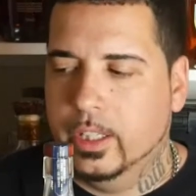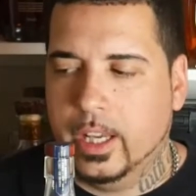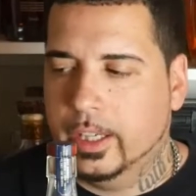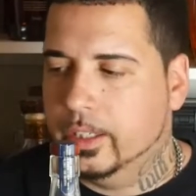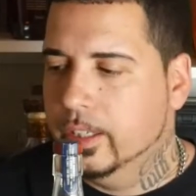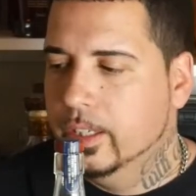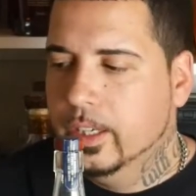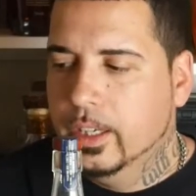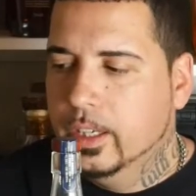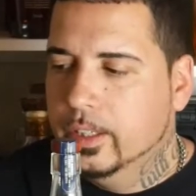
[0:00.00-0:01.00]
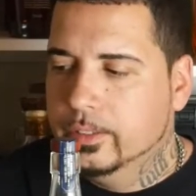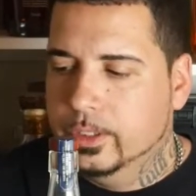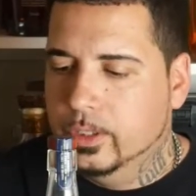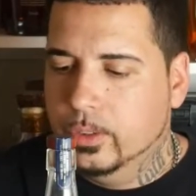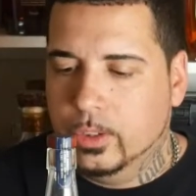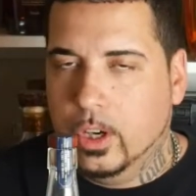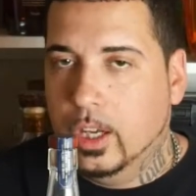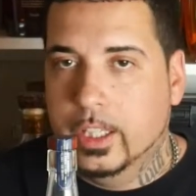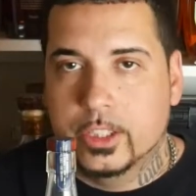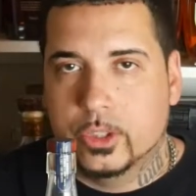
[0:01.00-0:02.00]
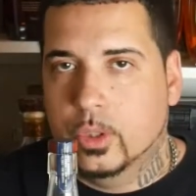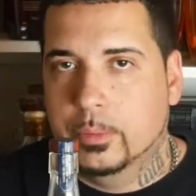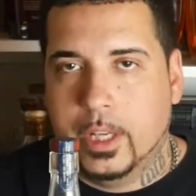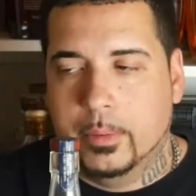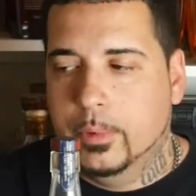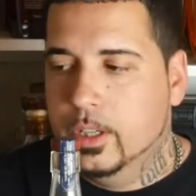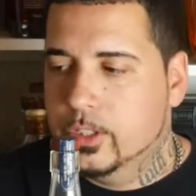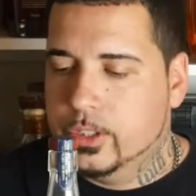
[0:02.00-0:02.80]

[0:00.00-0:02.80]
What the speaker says: gone into them that much.